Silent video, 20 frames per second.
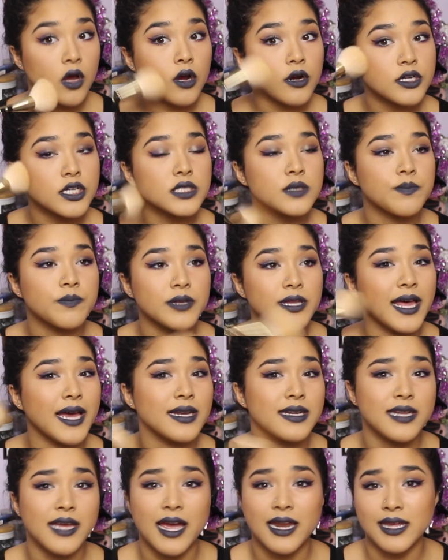or just
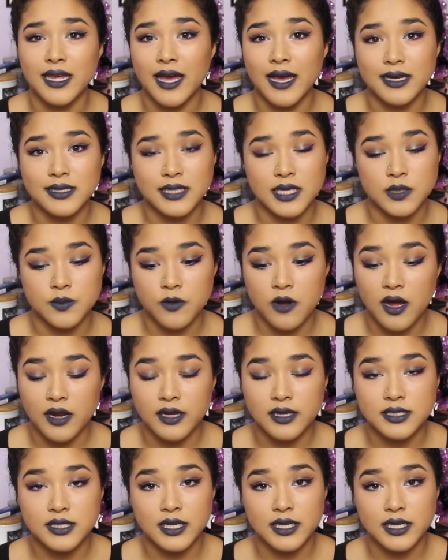blend any excess product.